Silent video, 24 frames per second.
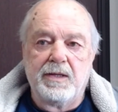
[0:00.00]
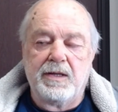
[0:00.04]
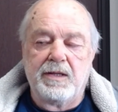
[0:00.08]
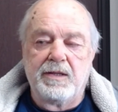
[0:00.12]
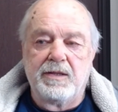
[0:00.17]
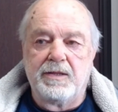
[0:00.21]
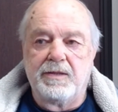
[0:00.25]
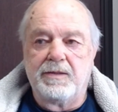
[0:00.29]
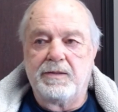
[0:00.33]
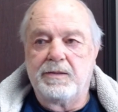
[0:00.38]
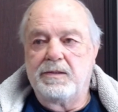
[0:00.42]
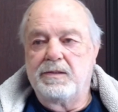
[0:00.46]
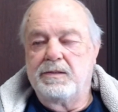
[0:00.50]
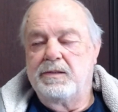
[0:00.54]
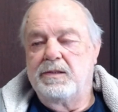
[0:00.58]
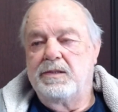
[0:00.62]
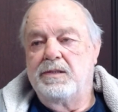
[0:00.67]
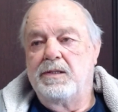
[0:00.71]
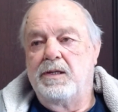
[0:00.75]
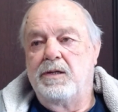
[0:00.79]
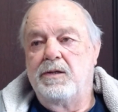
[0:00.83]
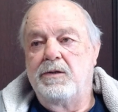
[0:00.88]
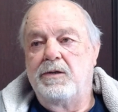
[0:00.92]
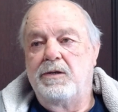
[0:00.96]
The
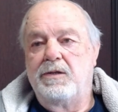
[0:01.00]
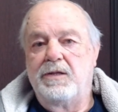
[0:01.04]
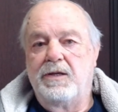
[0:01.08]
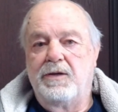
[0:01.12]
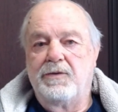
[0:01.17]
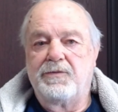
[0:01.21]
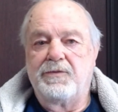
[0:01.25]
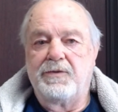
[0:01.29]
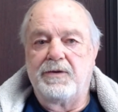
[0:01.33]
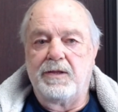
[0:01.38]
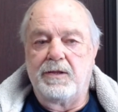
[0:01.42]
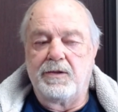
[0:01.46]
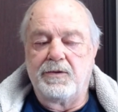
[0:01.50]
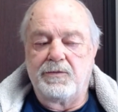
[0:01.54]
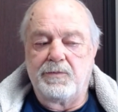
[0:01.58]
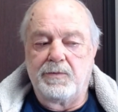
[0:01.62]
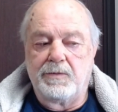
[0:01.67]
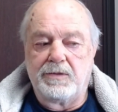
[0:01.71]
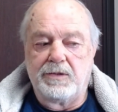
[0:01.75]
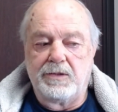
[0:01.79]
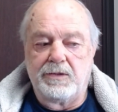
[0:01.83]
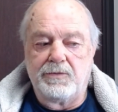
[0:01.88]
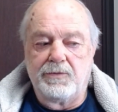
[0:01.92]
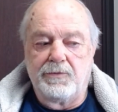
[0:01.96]
$100,000
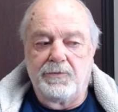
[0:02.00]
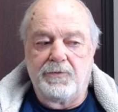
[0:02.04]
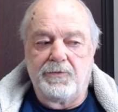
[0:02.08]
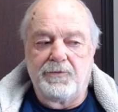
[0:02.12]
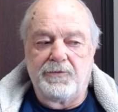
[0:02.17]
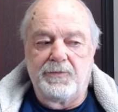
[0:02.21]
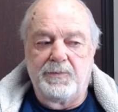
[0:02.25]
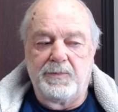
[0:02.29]
worth of tools